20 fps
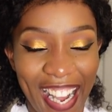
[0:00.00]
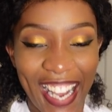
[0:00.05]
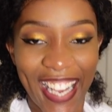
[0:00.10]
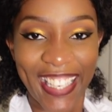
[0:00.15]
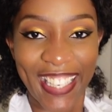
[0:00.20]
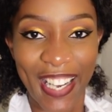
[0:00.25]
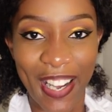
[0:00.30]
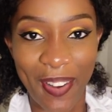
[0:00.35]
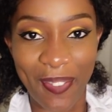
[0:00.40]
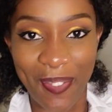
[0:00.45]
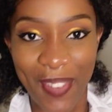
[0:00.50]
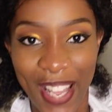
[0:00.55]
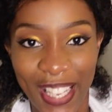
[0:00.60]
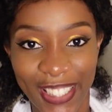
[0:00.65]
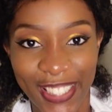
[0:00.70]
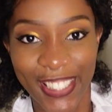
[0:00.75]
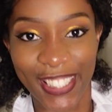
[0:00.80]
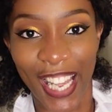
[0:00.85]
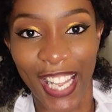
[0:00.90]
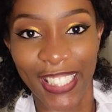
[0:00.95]
I am
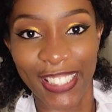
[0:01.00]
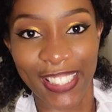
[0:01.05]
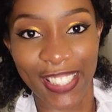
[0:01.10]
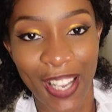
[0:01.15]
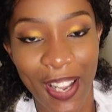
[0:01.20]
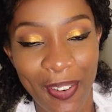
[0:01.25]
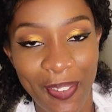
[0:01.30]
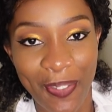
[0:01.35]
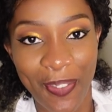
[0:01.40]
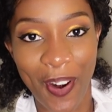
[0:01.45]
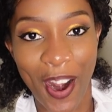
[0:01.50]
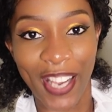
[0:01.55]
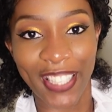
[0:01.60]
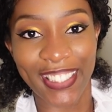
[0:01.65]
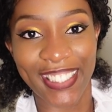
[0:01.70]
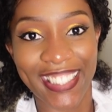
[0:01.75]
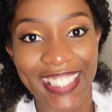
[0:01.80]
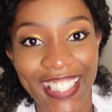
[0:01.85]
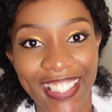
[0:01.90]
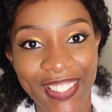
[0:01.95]
in San, San
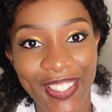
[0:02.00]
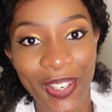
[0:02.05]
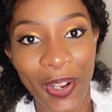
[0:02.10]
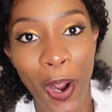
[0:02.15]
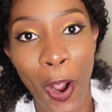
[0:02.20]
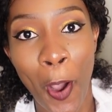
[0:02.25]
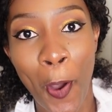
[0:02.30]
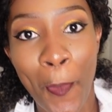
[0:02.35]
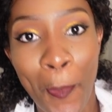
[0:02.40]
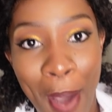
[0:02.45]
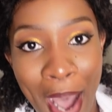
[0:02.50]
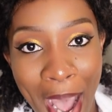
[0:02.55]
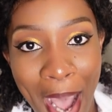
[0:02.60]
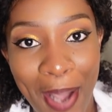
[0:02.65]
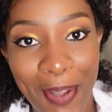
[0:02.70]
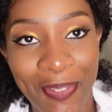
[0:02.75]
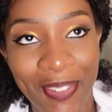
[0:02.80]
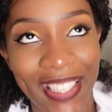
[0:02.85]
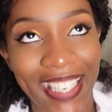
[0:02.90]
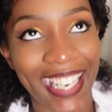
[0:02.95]
Francisco,
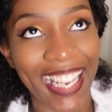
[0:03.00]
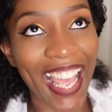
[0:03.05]
mommy.